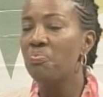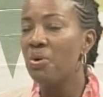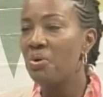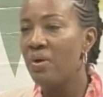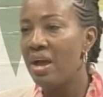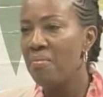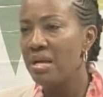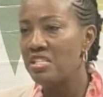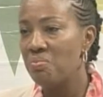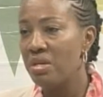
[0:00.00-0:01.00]
program
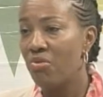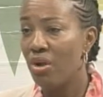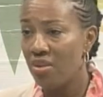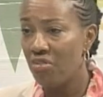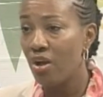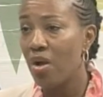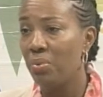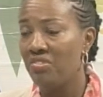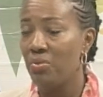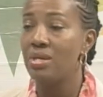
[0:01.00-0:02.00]
has been running for a couple
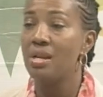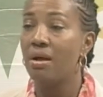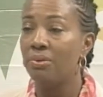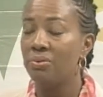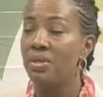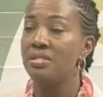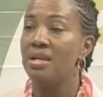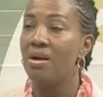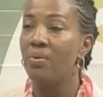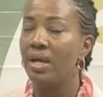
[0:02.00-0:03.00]
of weeks now,
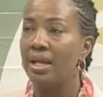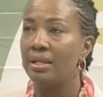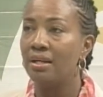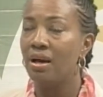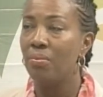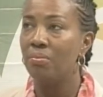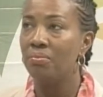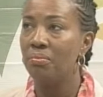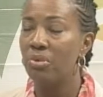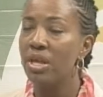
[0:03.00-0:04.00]
and
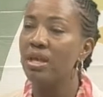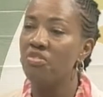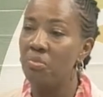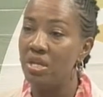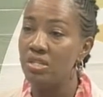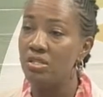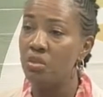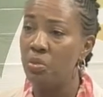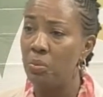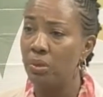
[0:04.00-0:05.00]
bringing information to the
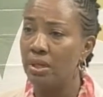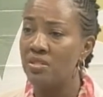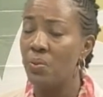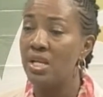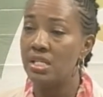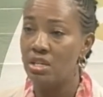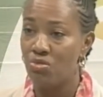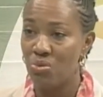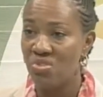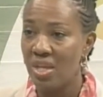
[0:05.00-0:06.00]
people as well as
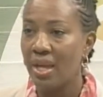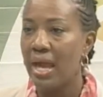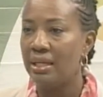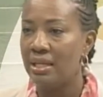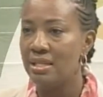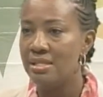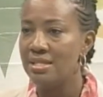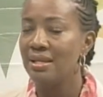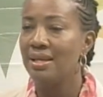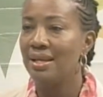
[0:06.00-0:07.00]
introducing candidates,
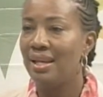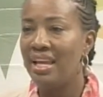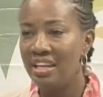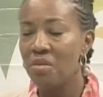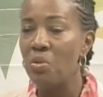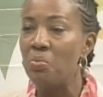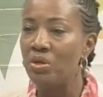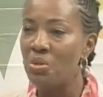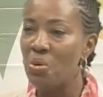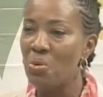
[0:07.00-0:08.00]
letting the people
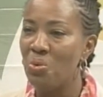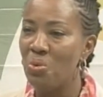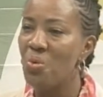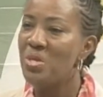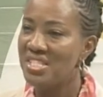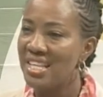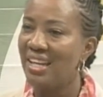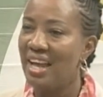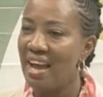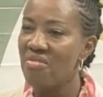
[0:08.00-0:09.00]
know who we
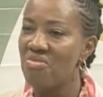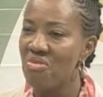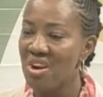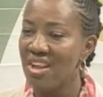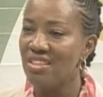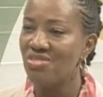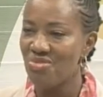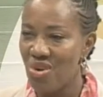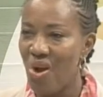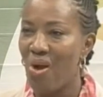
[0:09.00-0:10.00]
still have running
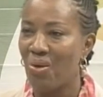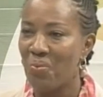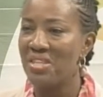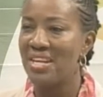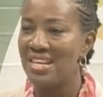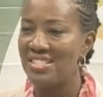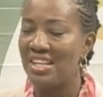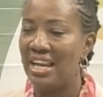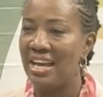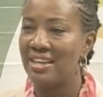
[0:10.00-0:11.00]
strong with the National
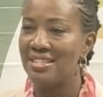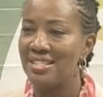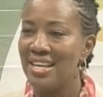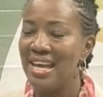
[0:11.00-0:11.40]
Alliance.